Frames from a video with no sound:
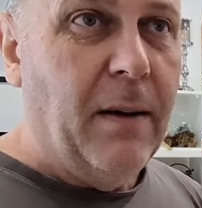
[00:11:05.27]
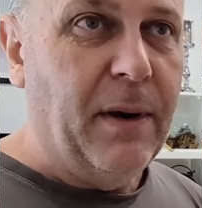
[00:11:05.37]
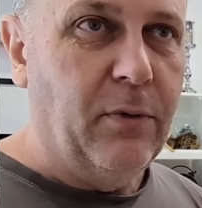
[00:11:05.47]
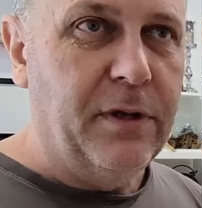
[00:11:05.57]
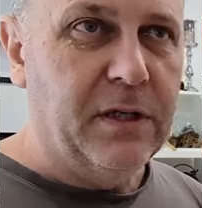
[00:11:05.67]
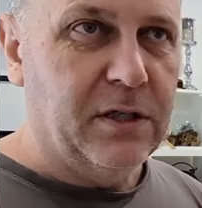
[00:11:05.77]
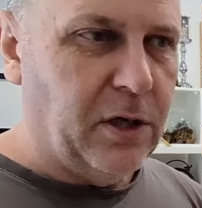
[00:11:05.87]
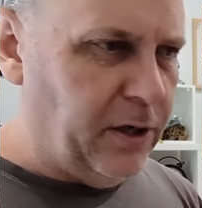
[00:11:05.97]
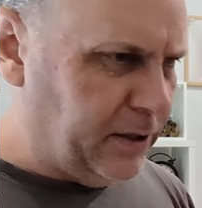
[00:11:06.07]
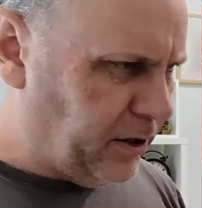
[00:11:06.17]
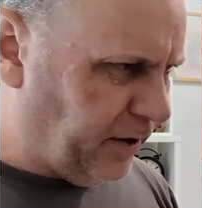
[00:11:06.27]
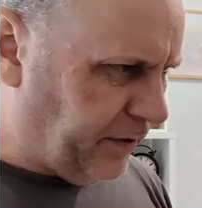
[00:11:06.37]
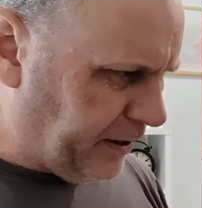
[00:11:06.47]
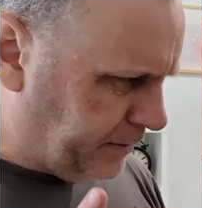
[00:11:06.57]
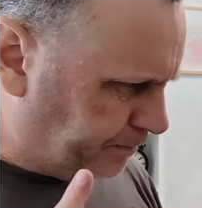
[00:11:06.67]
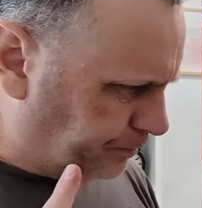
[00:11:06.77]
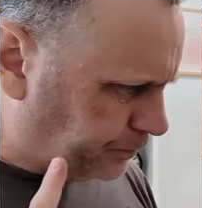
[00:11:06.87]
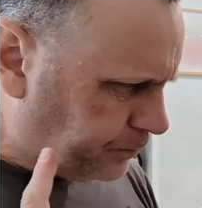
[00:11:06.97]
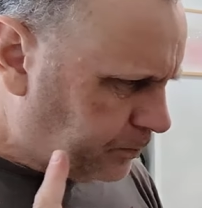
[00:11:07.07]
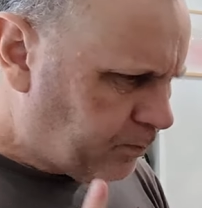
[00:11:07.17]
but with the dystonia side of things,
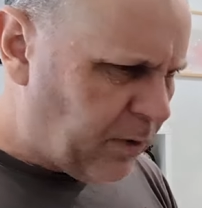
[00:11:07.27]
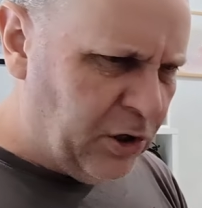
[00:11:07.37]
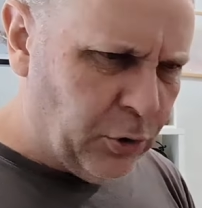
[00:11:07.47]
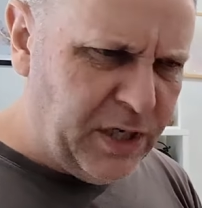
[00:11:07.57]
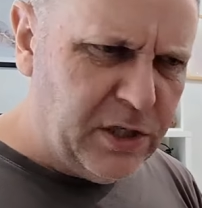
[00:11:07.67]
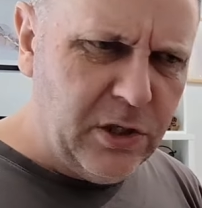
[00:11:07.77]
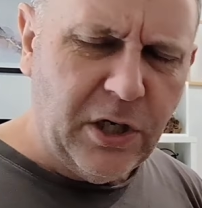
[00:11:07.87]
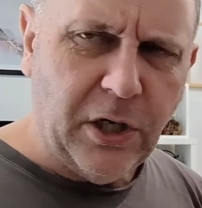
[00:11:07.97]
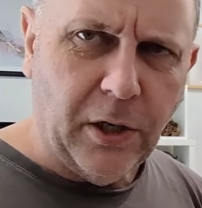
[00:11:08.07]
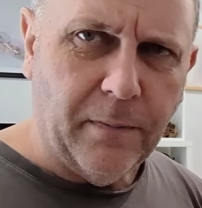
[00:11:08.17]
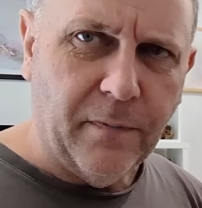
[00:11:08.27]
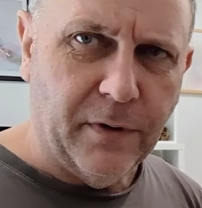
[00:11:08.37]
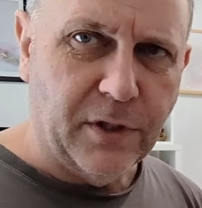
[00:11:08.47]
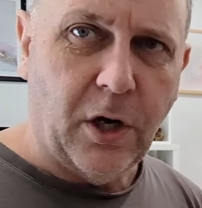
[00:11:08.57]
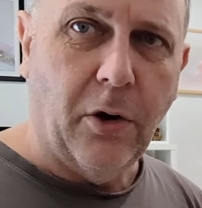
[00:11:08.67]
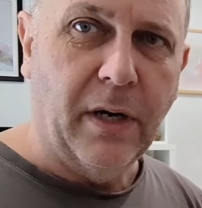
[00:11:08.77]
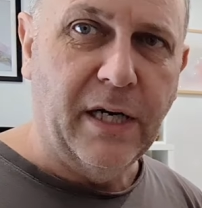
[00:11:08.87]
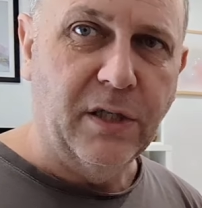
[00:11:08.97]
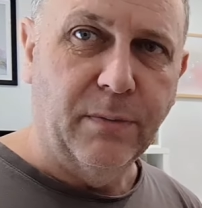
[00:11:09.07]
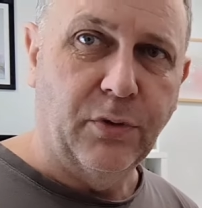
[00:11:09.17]
22q, there's a
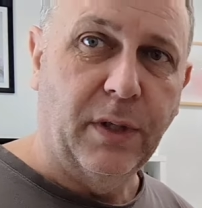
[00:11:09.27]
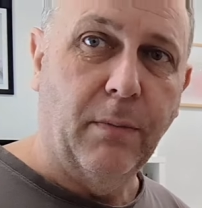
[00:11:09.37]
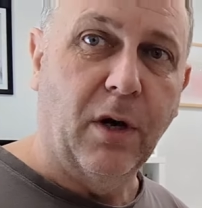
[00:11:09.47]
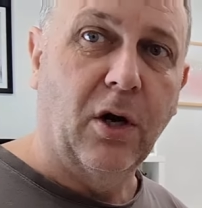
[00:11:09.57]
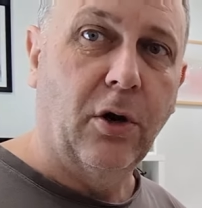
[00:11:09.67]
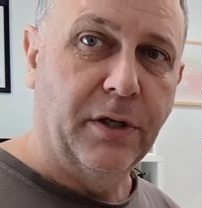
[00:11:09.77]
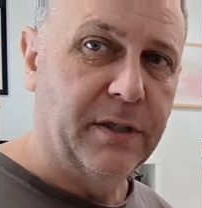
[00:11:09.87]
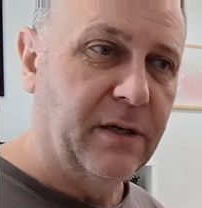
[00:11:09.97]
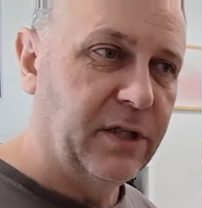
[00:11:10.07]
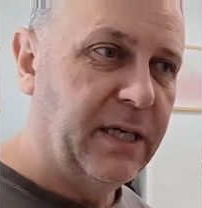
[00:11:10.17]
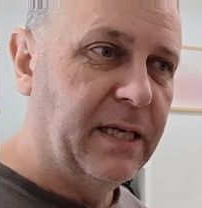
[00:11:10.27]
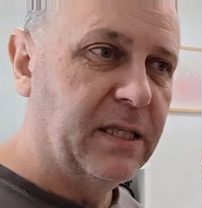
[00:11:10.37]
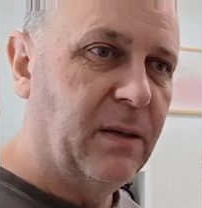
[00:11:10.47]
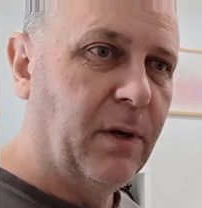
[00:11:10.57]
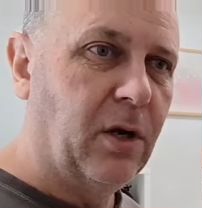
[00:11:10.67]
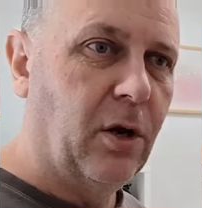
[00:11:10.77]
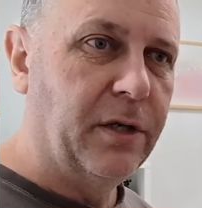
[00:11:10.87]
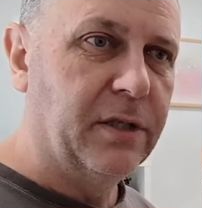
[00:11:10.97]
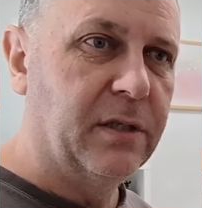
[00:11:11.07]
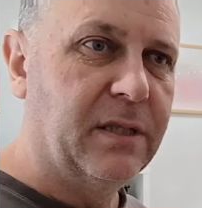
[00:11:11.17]
correlation between myclonus. Now, she gets the
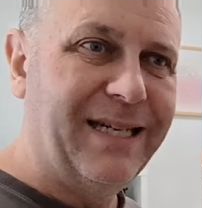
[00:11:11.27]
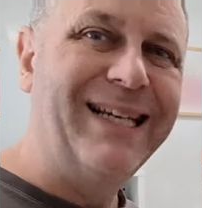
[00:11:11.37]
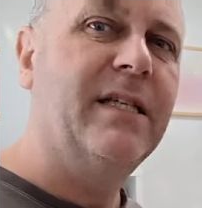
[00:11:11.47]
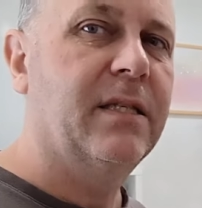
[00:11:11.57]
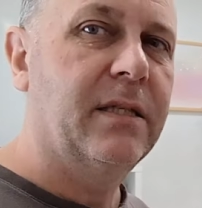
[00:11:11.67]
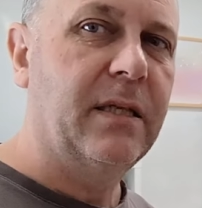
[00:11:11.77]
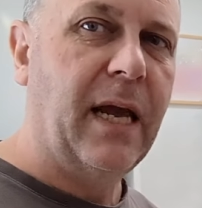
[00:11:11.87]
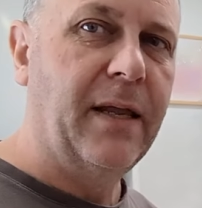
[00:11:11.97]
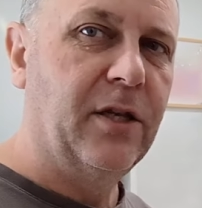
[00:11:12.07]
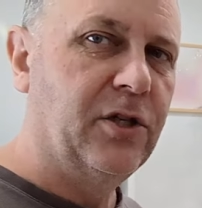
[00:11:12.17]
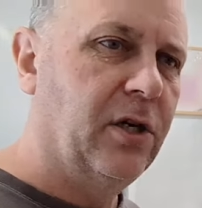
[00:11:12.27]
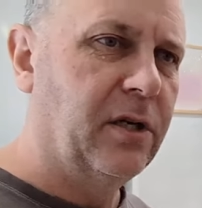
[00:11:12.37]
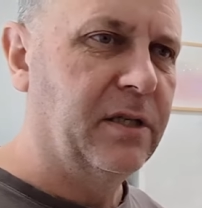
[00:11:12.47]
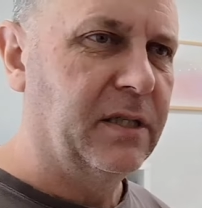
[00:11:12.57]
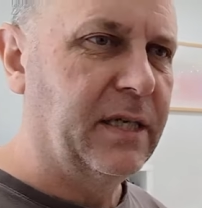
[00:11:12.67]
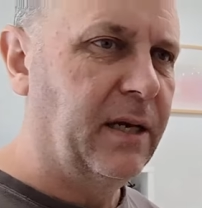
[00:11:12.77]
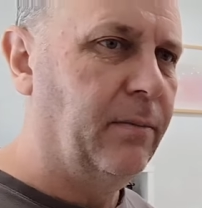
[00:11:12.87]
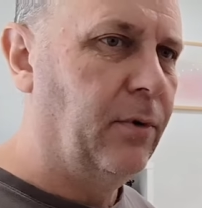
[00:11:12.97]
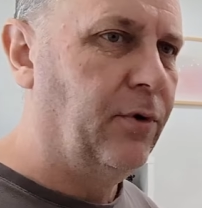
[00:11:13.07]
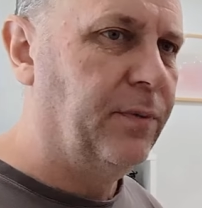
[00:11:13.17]
myclonus tics and the jerks, the sudden
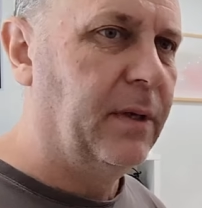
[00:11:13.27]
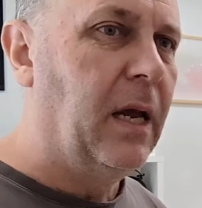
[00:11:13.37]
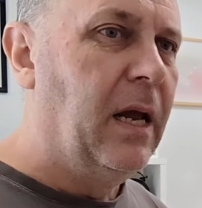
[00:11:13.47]
movement,